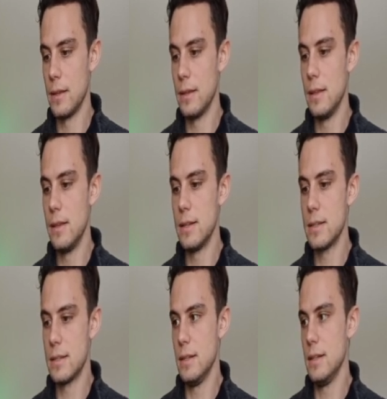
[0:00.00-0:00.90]

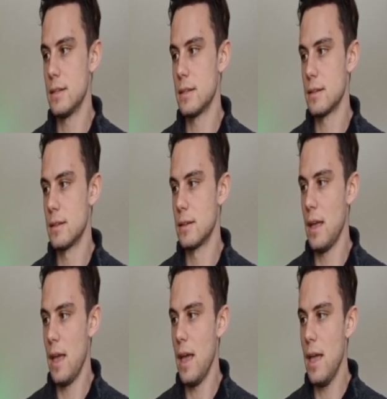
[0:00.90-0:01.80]
This is
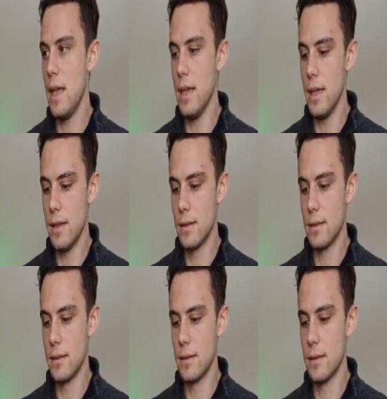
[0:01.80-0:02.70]
a
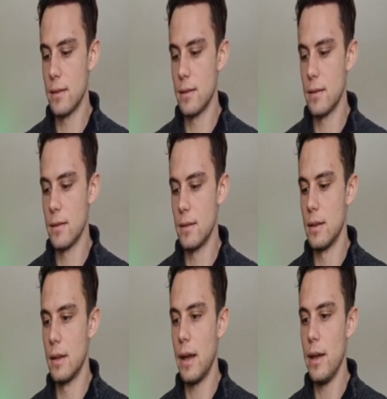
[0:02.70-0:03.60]

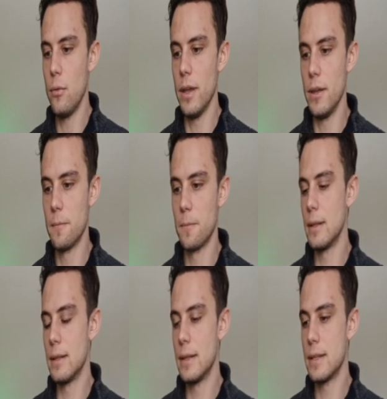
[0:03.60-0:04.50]
highway.
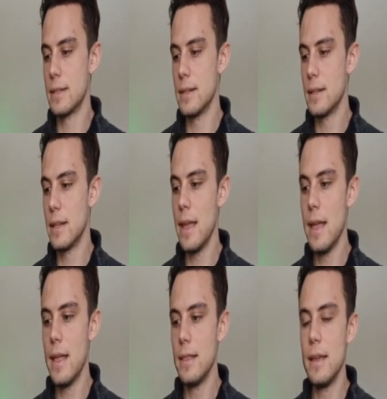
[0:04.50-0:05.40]
That's it.
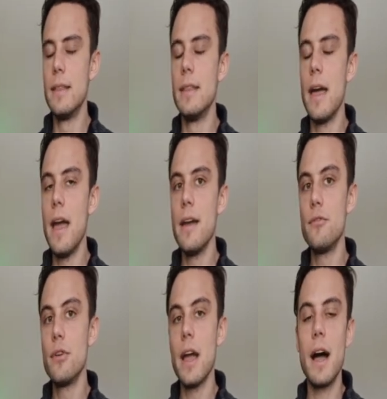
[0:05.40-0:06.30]
And in
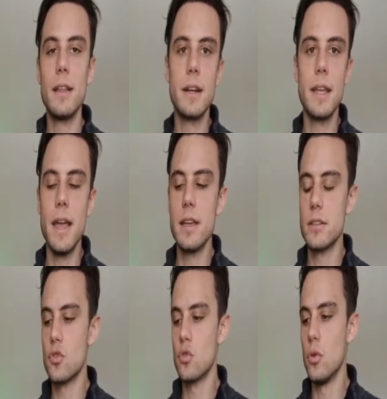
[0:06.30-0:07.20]
every other case,
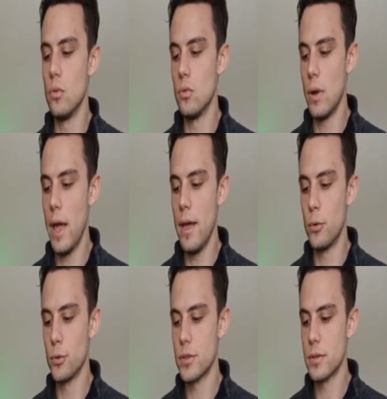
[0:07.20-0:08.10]
so
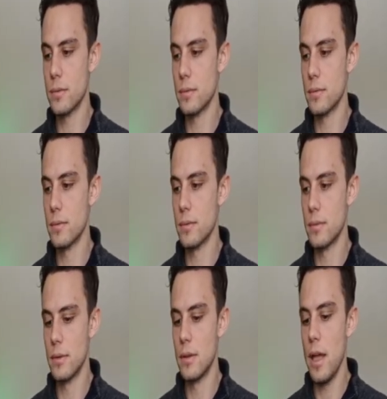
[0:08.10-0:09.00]
else,
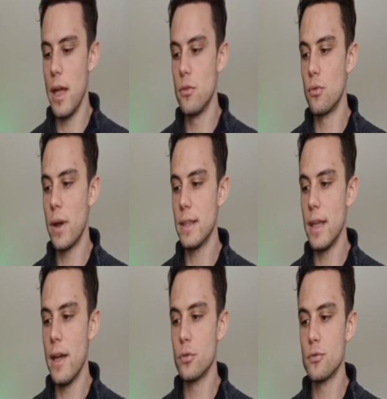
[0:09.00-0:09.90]
and you write
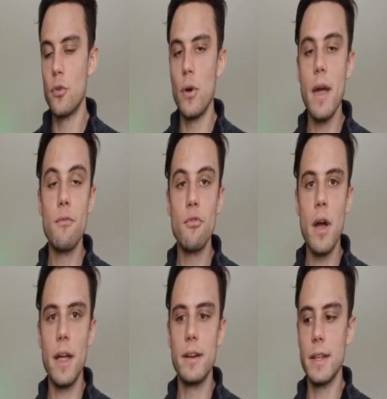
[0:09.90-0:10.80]
else for every
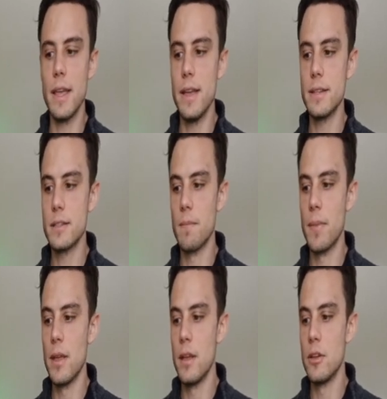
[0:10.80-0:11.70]
other case.
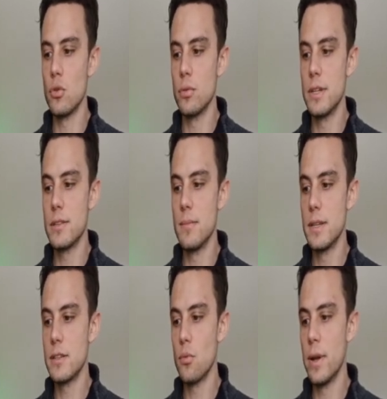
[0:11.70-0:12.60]
So this
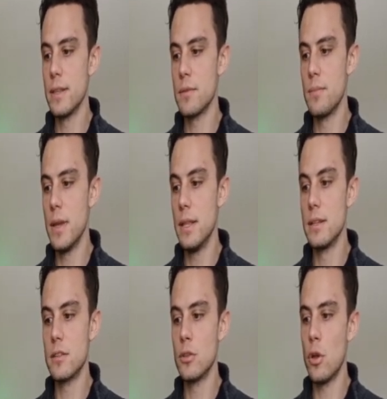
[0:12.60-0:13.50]
means when the speed
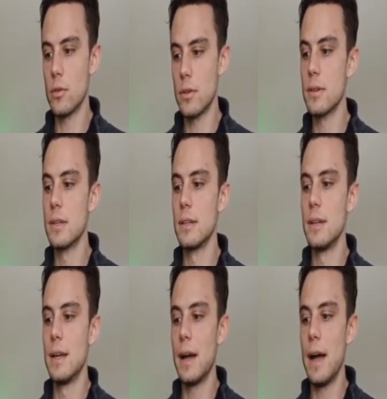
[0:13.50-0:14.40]
is not
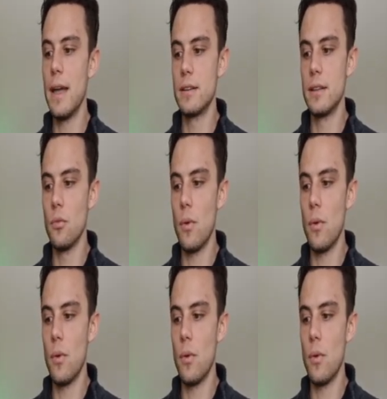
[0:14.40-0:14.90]
higher than